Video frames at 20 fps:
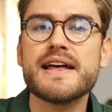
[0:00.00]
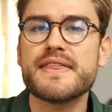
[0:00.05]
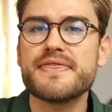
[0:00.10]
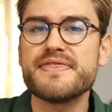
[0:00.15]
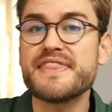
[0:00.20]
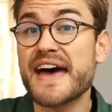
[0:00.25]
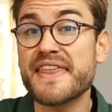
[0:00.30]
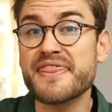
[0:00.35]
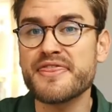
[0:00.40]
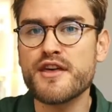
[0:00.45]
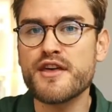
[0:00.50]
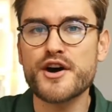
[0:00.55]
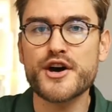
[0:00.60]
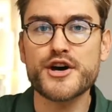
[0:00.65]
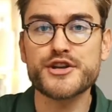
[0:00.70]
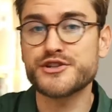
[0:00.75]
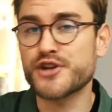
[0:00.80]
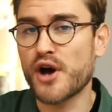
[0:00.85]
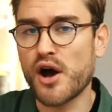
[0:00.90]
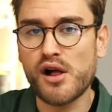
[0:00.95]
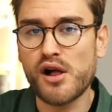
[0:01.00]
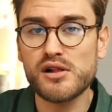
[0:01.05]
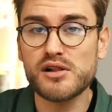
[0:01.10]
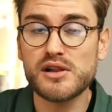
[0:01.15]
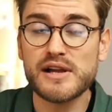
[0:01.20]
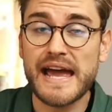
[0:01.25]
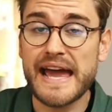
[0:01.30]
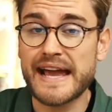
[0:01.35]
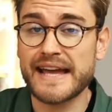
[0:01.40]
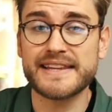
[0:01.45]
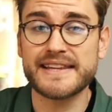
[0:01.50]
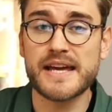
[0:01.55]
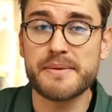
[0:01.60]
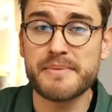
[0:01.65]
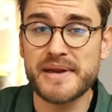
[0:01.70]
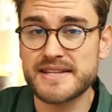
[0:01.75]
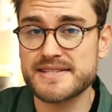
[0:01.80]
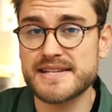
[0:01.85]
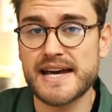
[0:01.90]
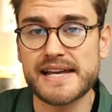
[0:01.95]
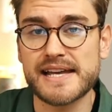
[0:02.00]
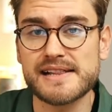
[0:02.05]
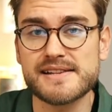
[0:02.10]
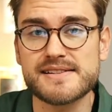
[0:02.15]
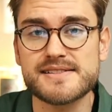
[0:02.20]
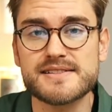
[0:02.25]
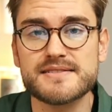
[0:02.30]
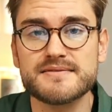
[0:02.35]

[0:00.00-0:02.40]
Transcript: than the dull academic titles.